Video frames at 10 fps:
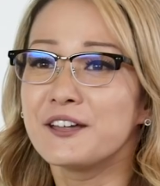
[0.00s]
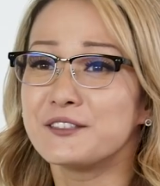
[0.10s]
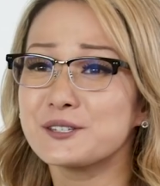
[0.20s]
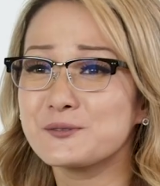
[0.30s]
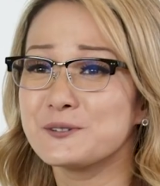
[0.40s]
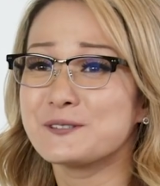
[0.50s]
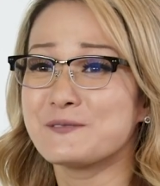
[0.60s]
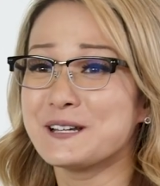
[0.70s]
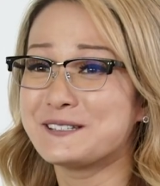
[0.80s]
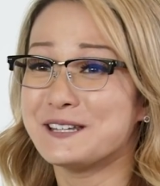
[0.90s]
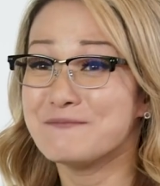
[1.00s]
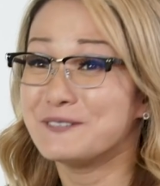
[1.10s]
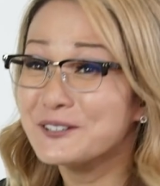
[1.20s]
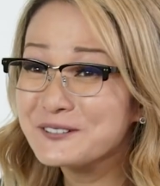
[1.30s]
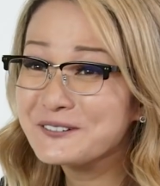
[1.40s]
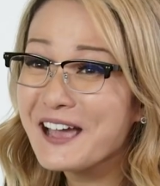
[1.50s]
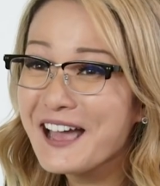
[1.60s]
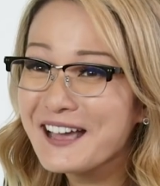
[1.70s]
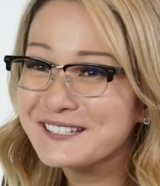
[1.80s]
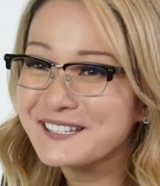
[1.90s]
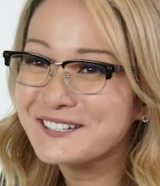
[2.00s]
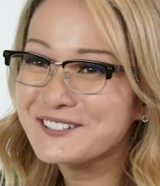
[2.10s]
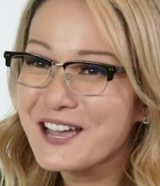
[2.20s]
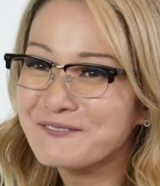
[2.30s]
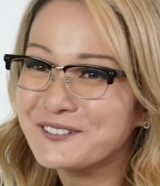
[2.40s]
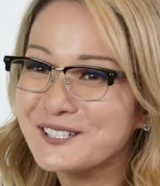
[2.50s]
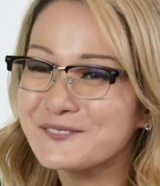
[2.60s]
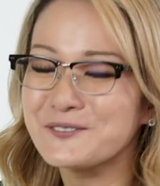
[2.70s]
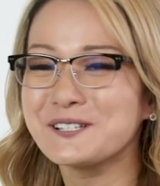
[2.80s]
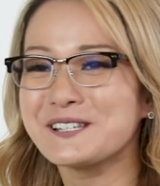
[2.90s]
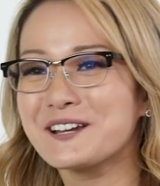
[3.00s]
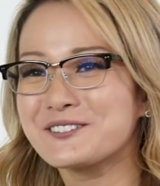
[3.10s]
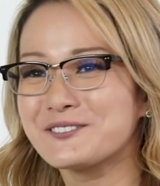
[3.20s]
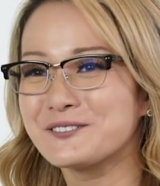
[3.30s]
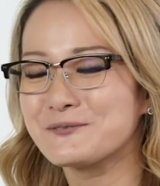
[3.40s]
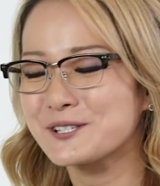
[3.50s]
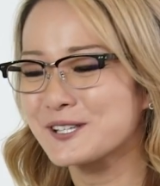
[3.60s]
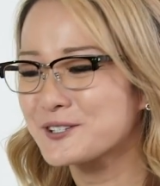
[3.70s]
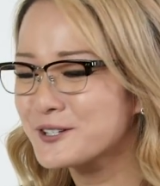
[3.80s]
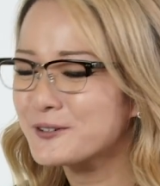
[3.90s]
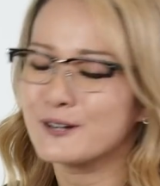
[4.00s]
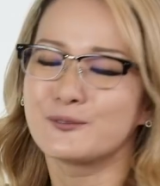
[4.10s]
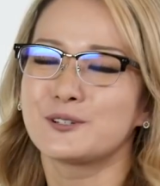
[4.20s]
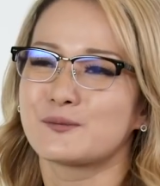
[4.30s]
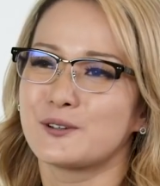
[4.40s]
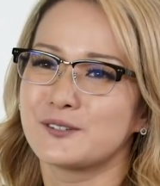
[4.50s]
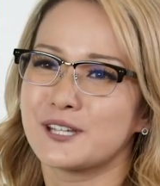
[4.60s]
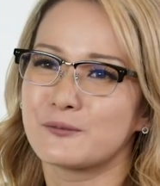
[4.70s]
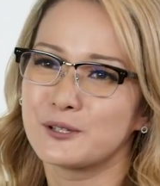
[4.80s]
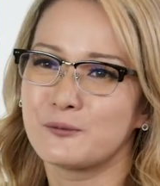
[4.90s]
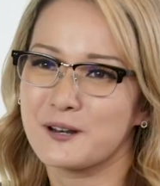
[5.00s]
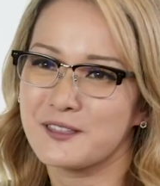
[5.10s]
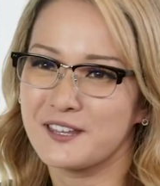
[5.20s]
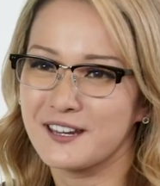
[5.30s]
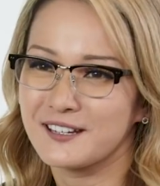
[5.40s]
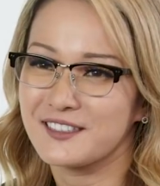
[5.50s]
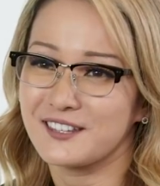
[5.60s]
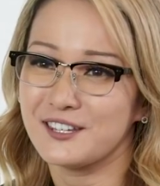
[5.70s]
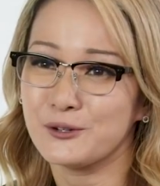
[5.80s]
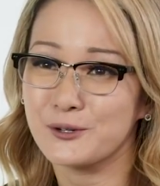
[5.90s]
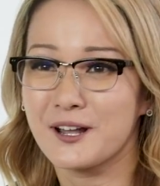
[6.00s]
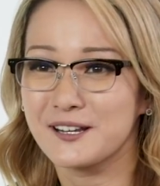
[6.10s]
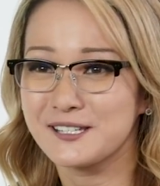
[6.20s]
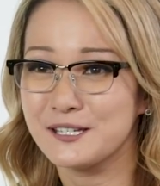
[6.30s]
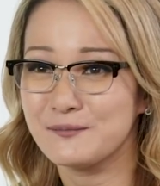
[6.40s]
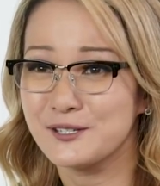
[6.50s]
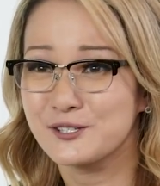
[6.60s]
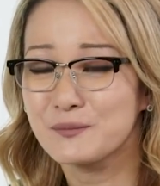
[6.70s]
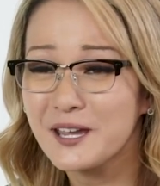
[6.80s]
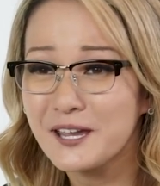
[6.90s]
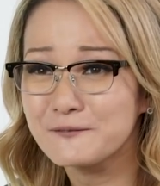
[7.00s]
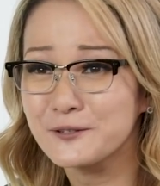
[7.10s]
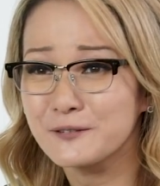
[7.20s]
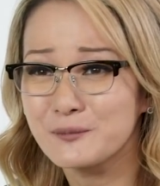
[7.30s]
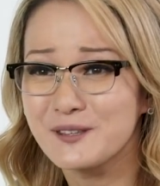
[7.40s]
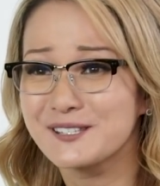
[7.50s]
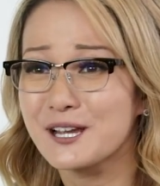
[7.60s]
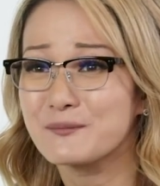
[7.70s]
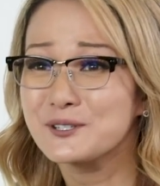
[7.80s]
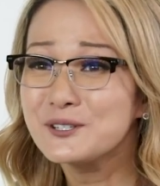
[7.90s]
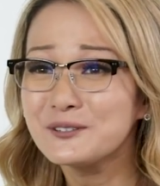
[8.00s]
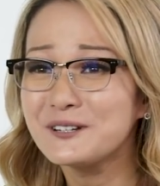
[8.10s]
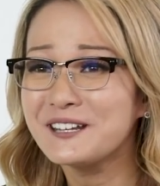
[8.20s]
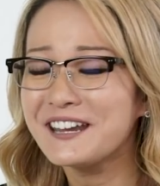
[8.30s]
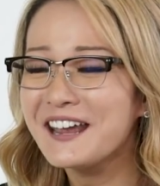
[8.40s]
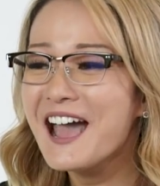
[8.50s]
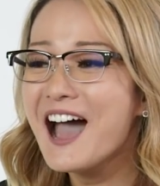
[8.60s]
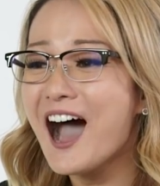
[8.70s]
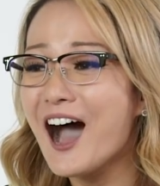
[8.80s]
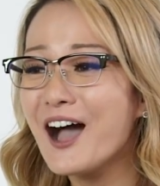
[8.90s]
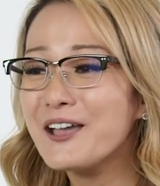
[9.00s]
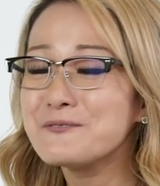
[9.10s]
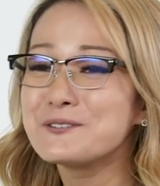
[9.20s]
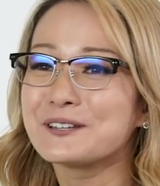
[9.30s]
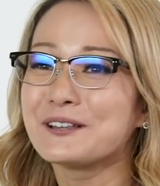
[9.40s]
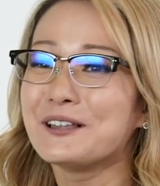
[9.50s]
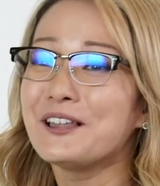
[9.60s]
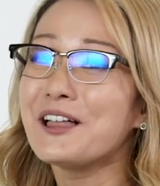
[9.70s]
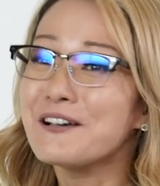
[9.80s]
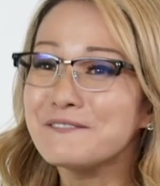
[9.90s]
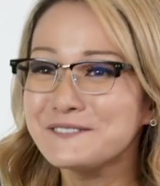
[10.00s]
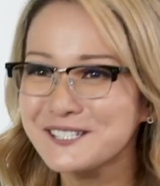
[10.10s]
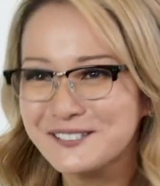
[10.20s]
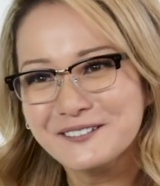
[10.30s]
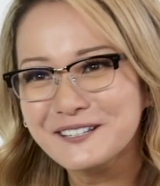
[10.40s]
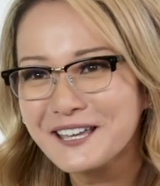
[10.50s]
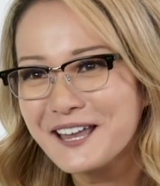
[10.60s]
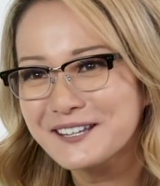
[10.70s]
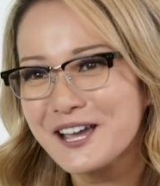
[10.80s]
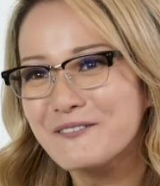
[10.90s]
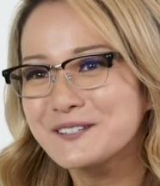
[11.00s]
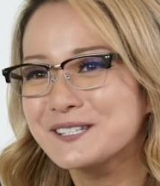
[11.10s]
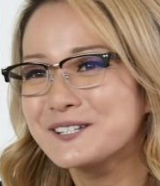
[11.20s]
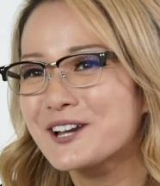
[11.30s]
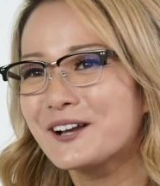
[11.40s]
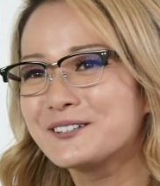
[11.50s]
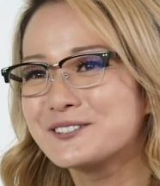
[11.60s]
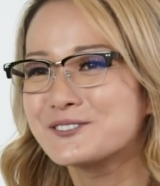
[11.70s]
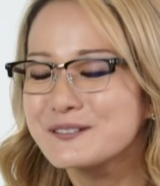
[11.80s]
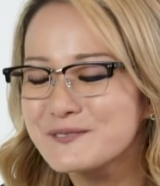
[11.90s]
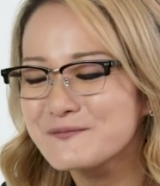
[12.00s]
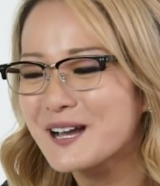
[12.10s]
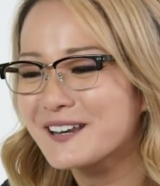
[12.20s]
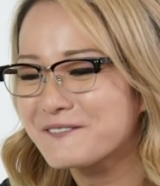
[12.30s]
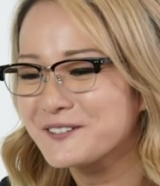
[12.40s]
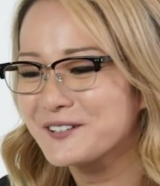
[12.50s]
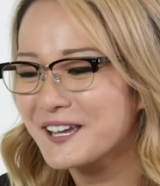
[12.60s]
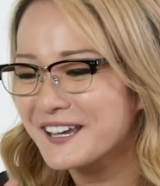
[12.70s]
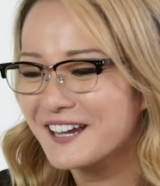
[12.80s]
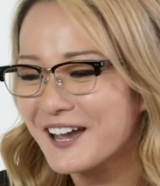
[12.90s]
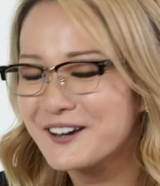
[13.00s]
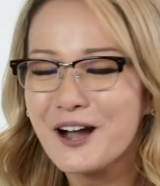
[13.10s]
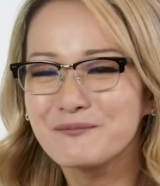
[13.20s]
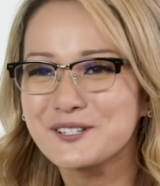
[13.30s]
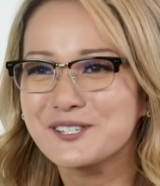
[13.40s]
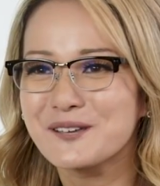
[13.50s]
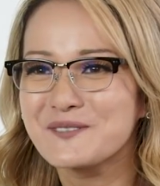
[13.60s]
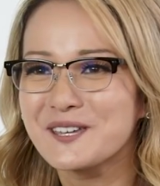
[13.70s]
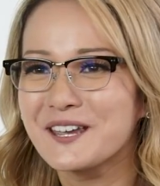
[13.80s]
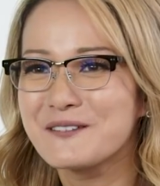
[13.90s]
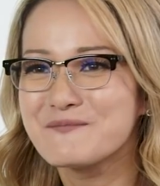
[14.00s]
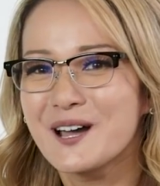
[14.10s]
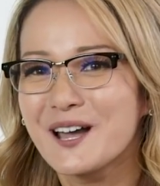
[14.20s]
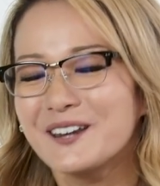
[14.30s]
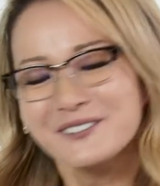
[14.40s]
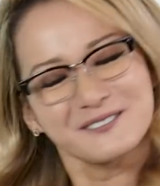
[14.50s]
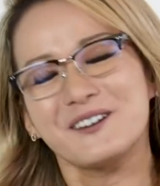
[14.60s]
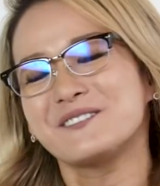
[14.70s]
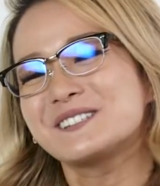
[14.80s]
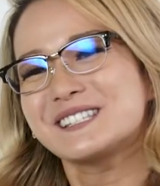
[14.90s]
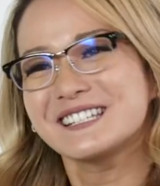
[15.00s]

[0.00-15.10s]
This was my debut as a Japanese voice actor, and it was such an incredible experience. I really want to thank the Urahara team in Japan for giving me this opportunity. I would love to do it again. It's obviously a childhood dream of mine. I feel like I accomplished something, but who knows?